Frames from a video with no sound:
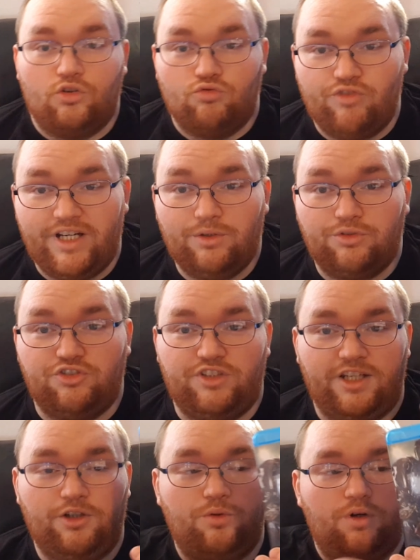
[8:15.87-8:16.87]
Real
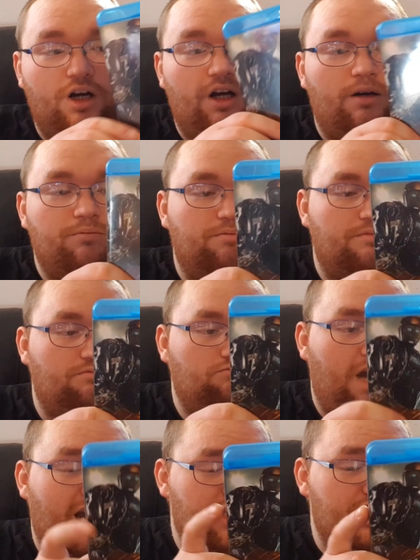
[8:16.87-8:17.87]
Steel,
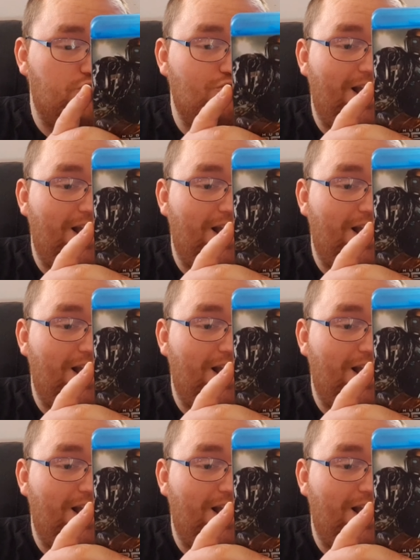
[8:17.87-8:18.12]
actually a